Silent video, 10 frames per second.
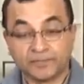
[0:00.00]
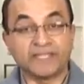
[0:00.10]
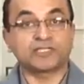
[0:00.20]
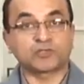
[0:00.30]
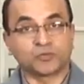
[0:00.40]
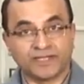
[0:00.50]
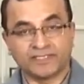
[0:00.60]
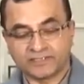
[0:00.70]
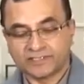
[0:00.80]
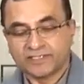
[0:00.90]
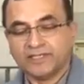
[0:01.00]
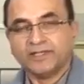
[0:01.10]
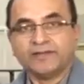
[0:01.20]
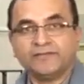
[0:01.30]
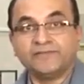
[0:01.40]
bench vise,
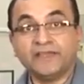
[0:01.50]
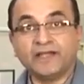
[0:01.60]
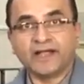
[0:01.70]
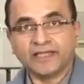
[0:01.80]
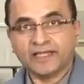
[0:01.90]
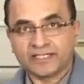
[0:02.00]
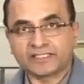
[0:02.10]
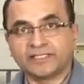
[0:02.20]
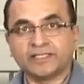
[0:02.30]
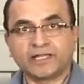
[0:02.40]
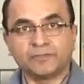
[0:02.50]
VISC.